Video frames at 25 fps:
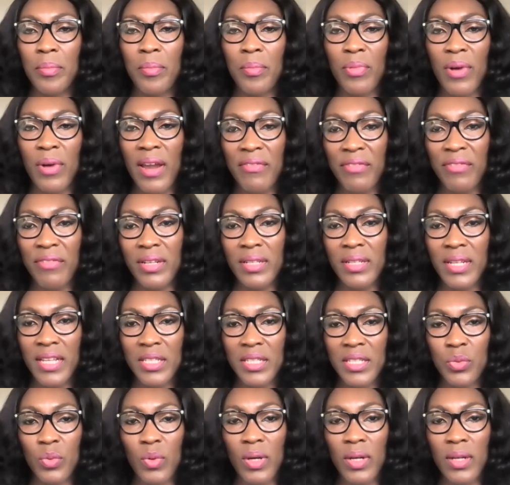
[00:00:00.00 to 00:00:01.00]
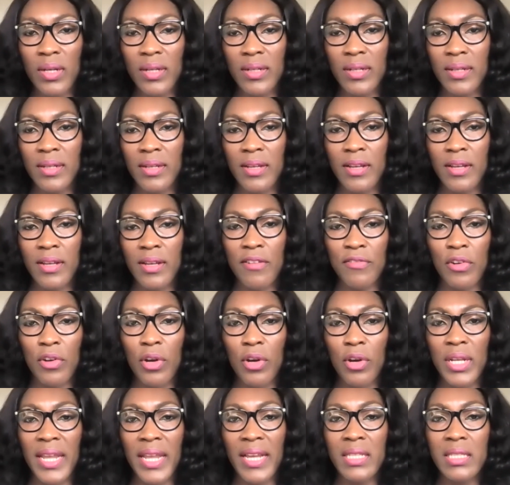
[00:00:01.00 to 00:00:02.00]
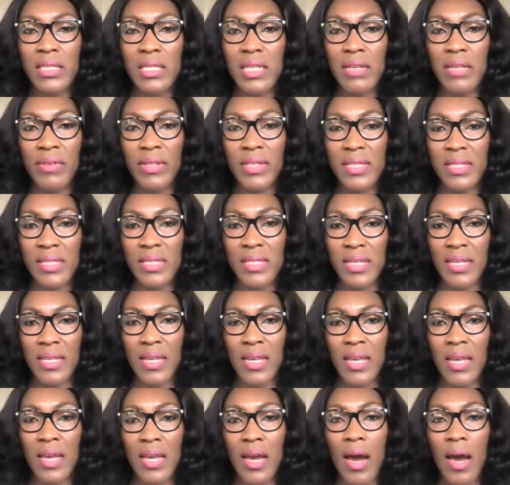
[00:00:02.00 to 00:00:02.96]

private network for connectivity?